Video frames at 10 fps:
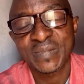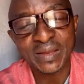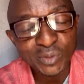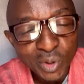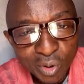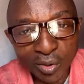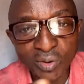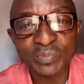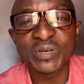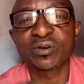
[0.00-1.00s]
And
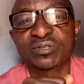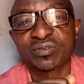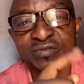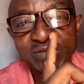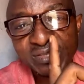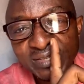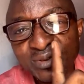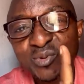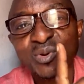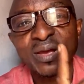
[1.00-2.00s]
all because of the
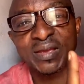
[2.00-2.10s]
singular